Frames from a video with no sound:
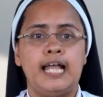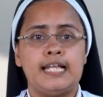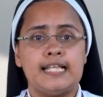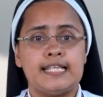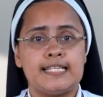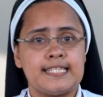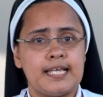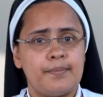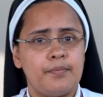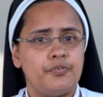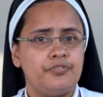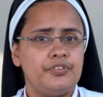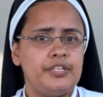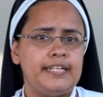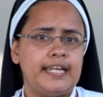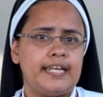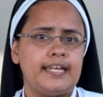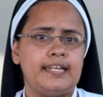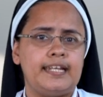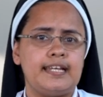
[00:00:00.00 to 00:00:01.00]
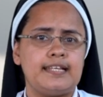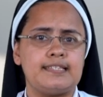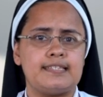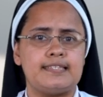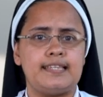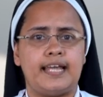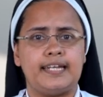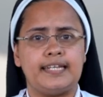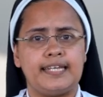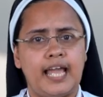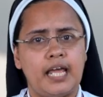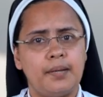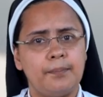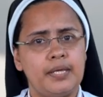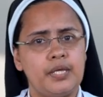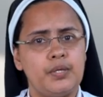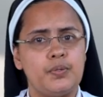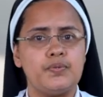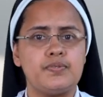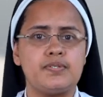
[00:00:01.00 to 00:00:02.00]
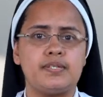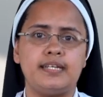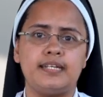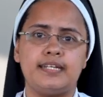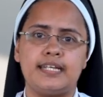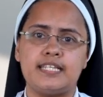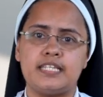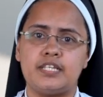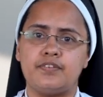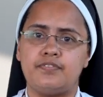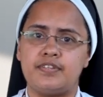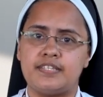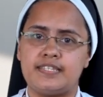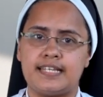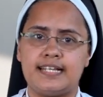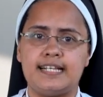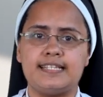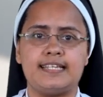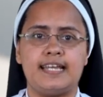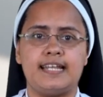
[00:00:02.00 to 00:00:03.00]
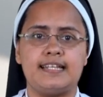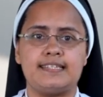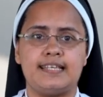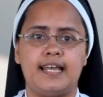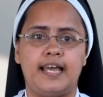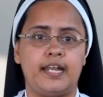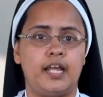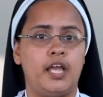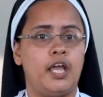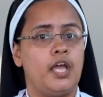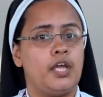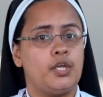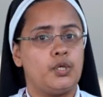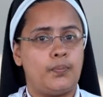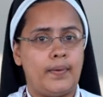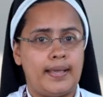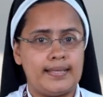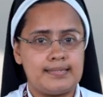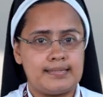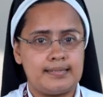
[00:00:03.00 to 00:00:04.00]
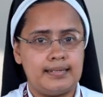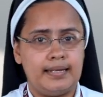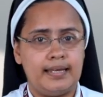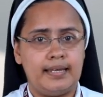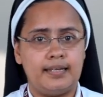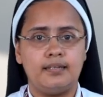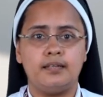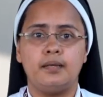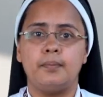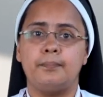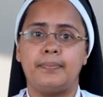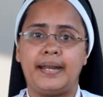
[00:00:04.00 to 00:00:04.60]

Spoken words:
Some of the techniques that can be used in teaching physical science are questioning,